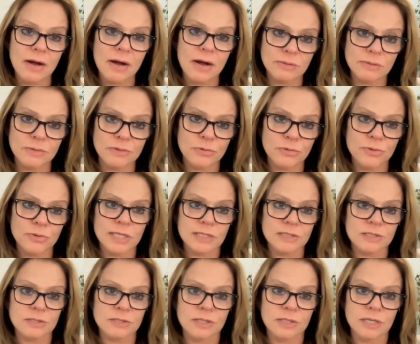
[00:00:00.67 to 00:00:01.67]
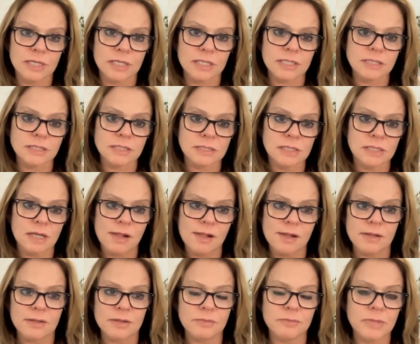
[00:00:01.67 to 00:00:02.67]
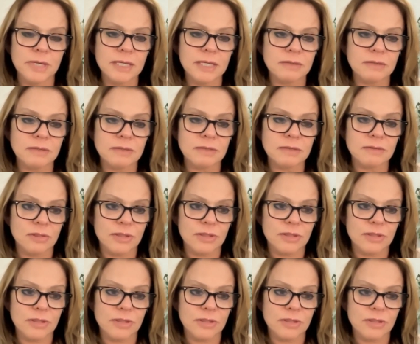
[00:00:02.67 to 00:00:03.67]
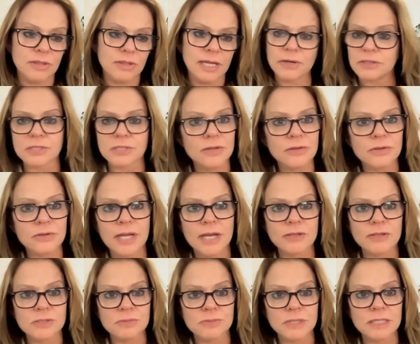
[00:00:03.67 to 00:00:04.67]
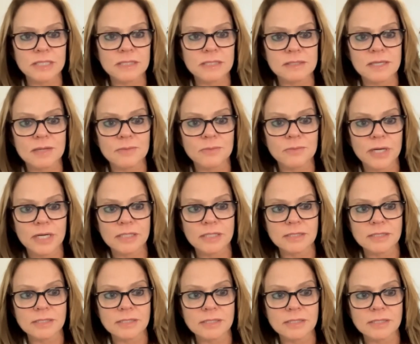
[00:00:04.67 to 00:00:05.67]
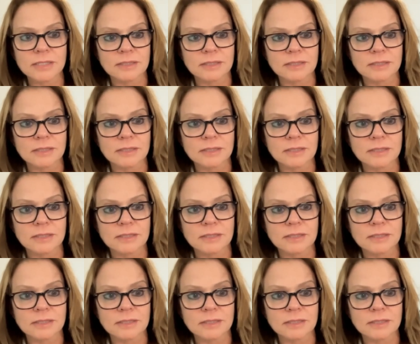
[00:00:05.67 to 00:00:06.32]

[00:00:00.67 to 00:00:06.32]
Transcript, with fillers: But now, before we get to the, the meat of the thing, apparently there's another announcement somewhere.